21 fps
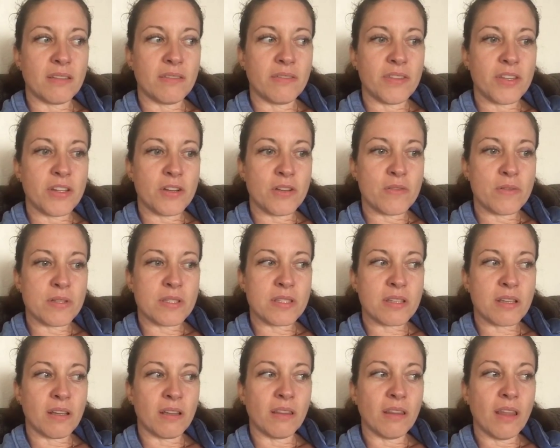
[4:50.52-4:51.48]
there
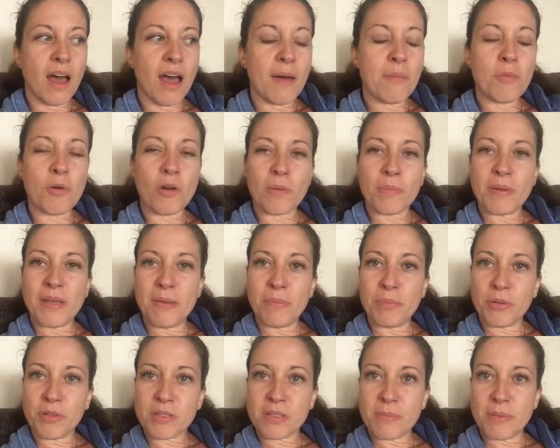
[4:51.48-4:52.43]
was a lot more
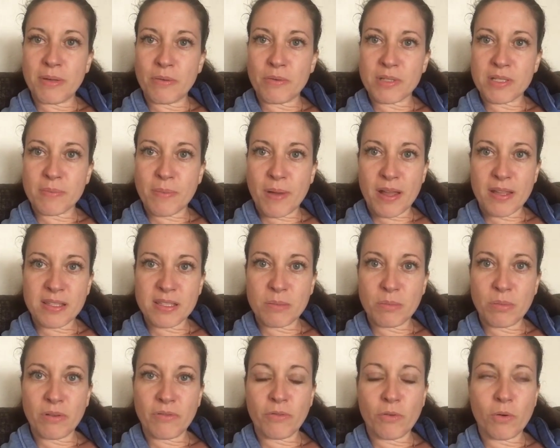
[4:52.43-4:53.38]
people to be
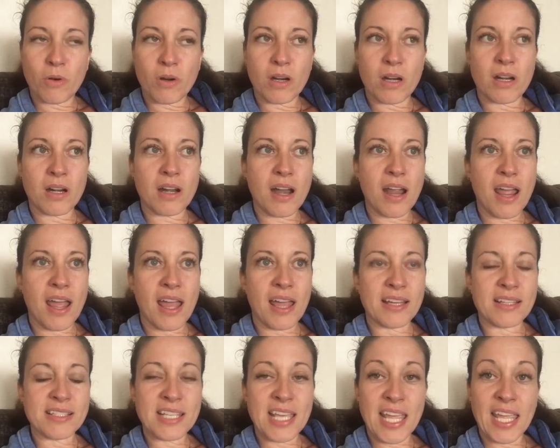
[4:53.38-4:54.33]
responsible for
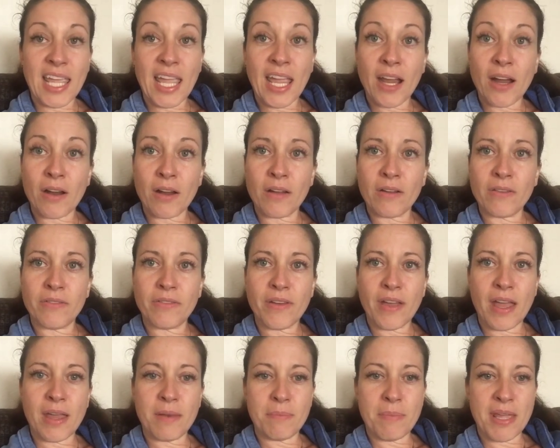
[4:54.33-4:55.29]
and take care of
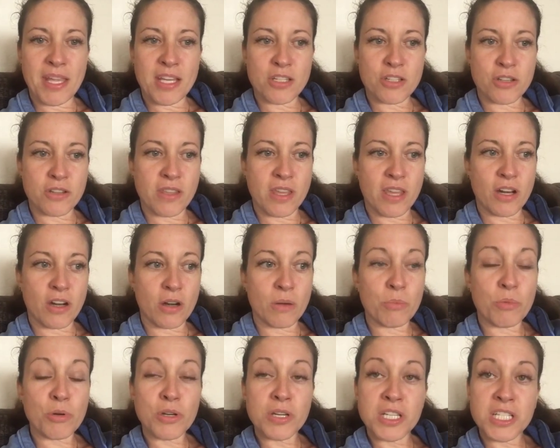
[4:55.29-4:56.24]
and make sure that are
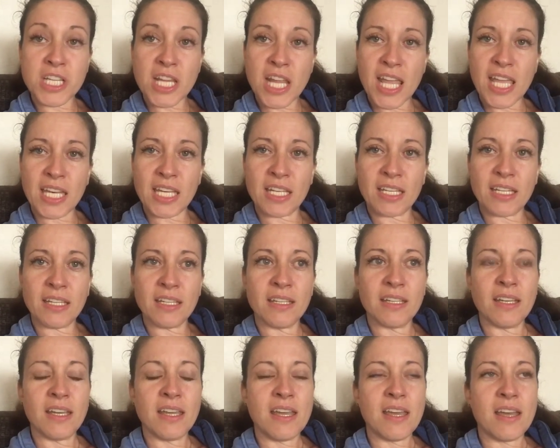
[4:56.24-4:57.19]
appreciated.
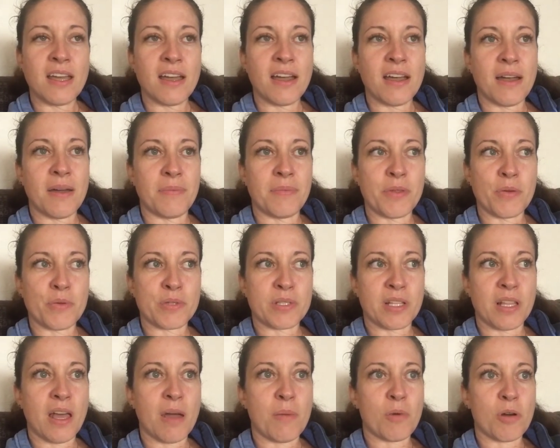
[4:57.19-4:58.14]
Um, there
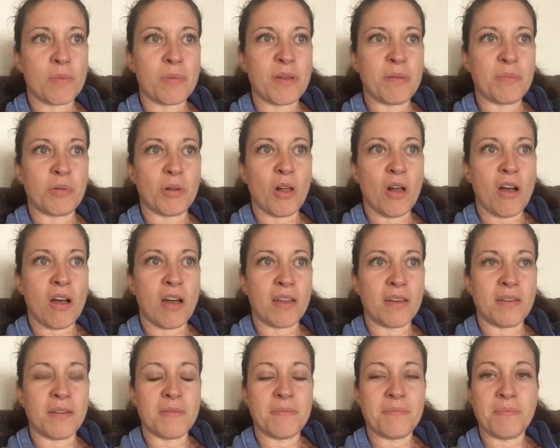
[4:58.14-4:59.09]
was a lot more people
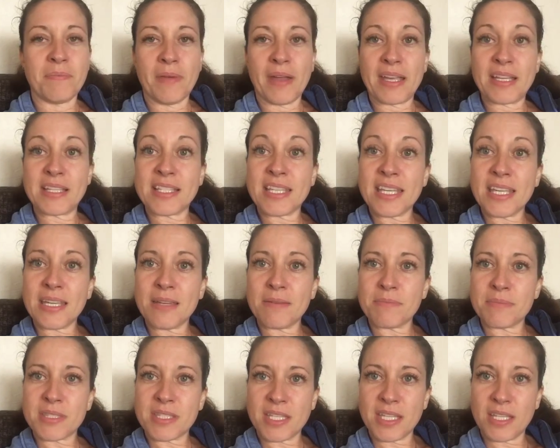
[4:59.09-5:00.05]
on my
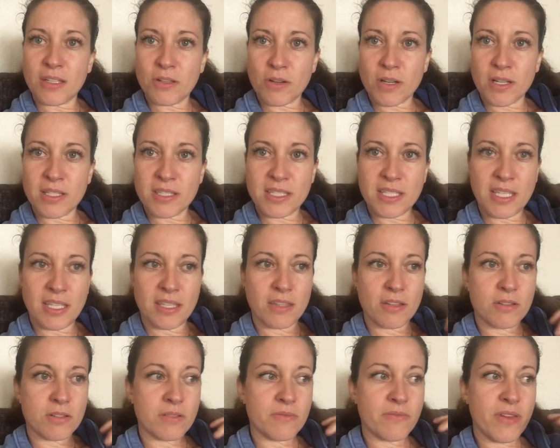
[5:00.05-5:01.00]
team, seen or unseen.
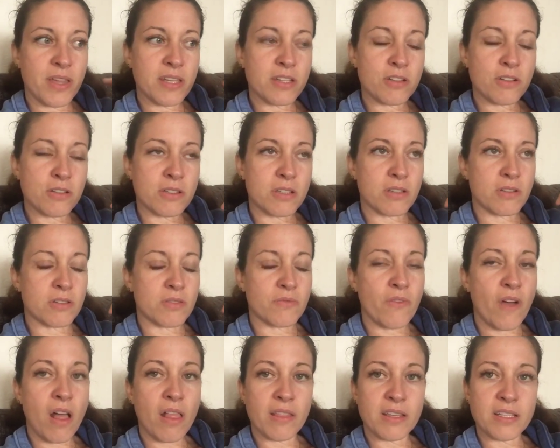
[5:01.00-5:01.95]
There's vendors, there's
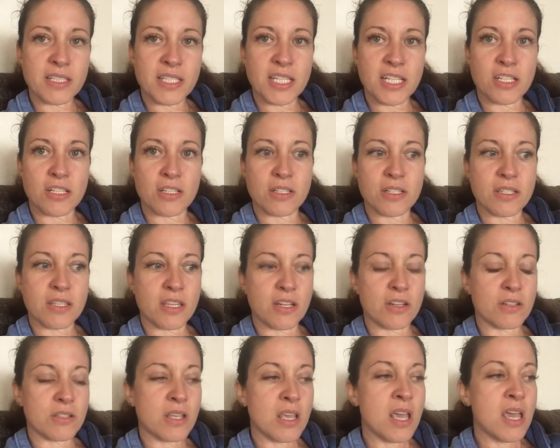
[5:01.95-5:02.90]
volunteers,
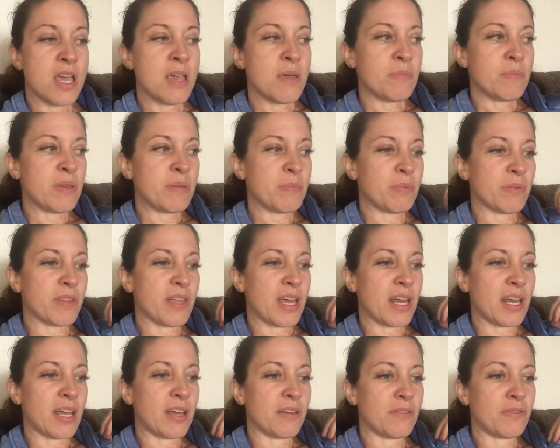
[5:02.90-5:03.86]
there's people
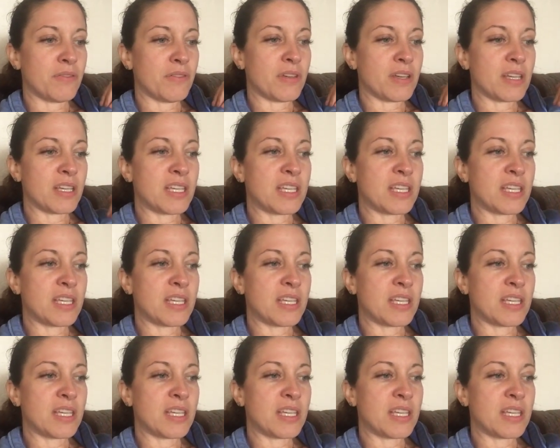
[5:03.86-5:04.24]
that have